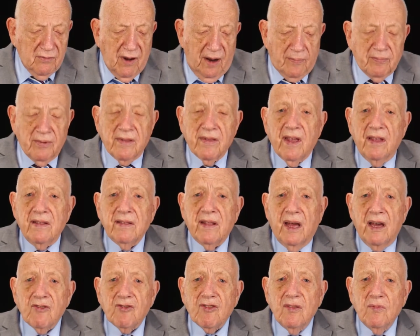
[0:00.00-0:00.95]

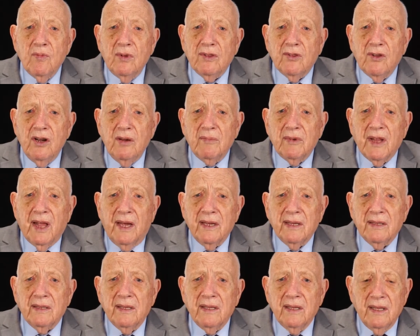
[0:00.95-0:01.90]
representation will
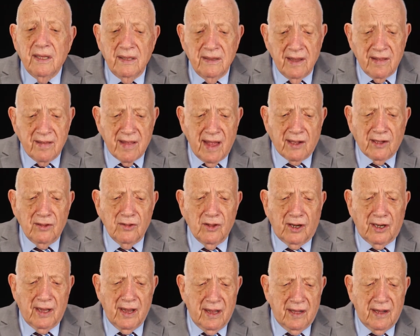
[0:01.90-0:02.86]
terminate. Let's take a
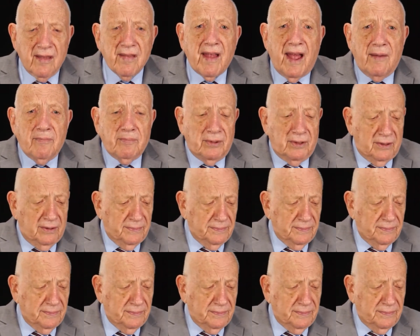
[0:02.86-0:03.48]
look at an example.